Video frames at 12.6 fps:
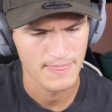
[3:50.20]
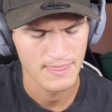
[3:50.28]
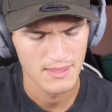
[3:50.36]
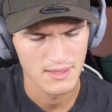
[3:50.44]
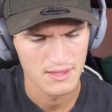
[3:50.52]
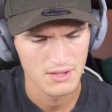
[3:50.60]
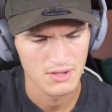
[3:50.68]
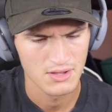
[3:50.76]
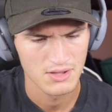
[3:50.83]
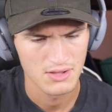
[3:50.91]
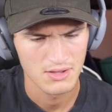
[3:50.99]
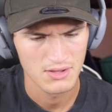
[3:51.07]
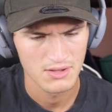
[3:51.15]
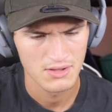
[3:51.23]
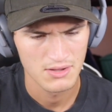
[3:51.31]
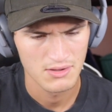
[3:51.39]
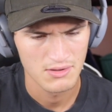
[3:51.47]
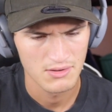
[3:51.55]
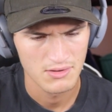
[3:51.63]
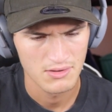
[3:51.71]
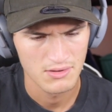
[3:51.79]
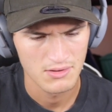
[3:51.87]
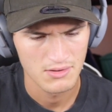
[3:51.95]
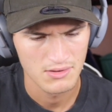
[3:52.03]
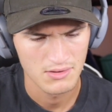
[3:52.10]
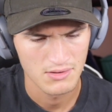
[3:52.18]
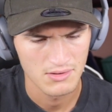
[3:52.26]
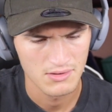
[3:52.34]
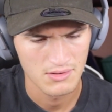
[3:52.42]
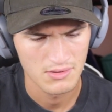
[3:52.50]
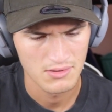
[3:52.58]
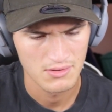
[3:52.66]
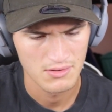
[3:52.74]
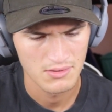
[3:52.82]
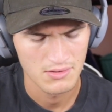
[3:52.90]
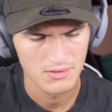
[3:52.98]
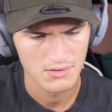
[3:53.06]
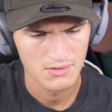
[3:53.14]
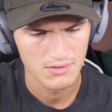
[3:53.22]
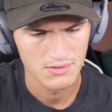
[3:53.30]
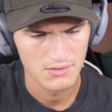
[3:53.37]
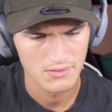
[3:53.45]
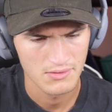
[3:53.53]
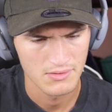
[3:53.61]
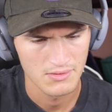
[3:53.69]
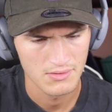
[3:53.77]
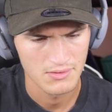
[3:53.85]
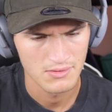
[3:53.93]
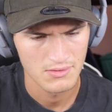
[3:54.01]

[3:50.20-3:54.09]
(no one is talking)